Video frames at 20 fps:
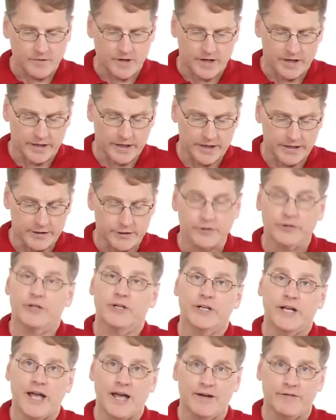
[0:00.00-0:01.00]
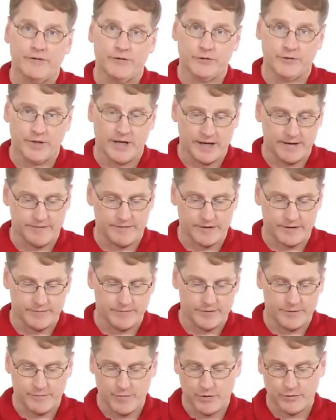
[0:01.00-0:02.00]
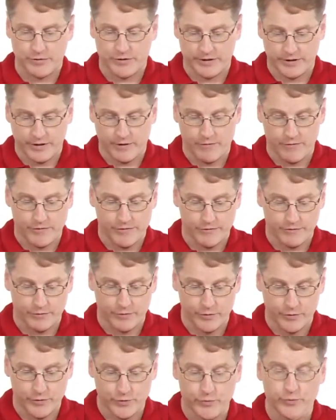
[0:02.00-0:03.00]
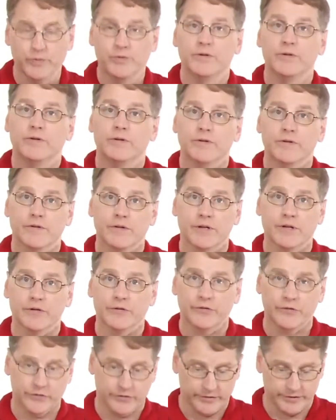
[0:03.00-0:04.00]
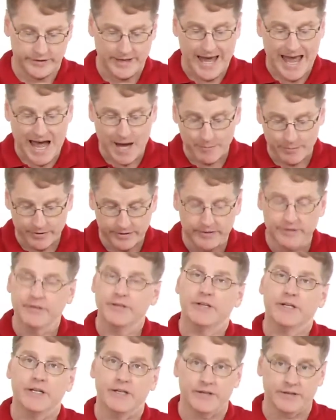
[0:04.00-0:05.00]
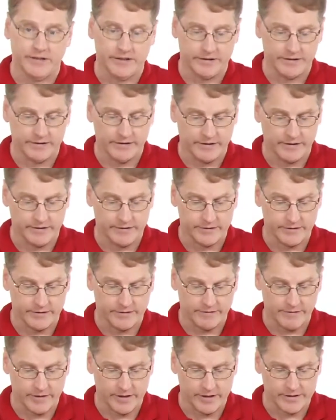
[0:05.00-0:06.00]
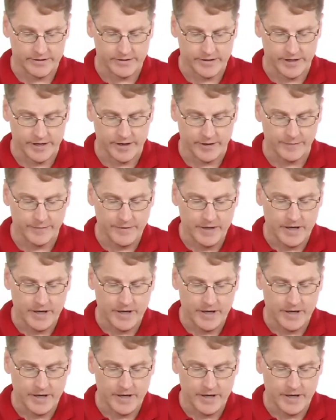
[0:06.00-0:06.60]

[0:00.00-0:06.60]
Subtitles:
again, you're going to have the motion go through this gap in the device there.